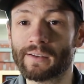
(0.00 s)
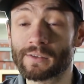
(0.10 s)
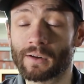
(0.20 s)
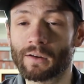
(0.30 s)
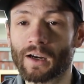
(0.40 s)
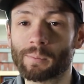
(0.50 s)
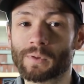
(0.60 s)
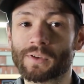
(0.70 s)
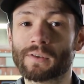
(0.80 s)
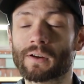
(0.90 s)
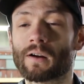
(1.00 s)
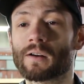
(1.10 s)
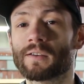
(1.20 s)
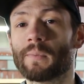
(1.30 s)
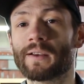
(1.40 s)
install couplers on the
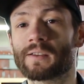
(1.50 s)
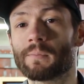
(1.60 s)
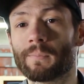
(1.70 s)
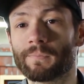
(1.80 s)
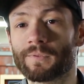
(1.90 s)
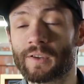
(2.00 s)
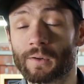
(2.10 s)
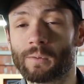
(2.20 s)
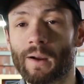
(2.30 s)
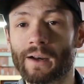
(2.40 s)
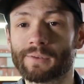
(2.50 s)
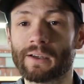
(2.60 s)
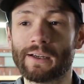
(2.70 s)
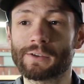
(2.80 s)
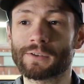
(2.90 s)
cars and make some physical
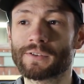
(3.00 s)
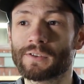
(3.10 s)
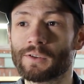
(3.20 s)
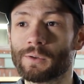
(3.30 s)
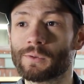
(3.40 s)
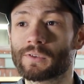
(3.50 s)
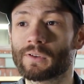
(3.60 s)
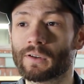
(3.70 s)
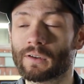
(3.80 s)
modifications and used